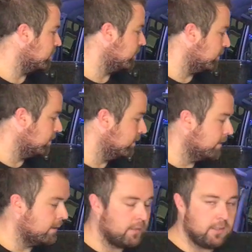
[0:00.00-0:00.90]
So
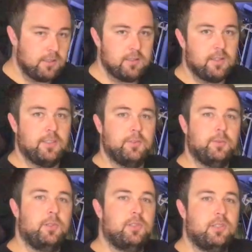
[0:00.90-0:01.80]
thanks for
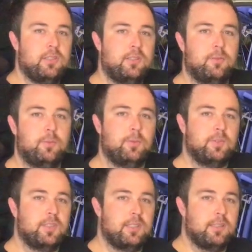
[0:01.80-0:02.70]
watching and we'll
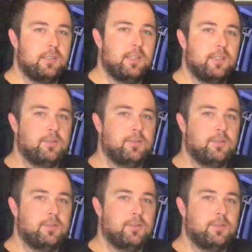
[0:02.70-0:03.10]
see you in the next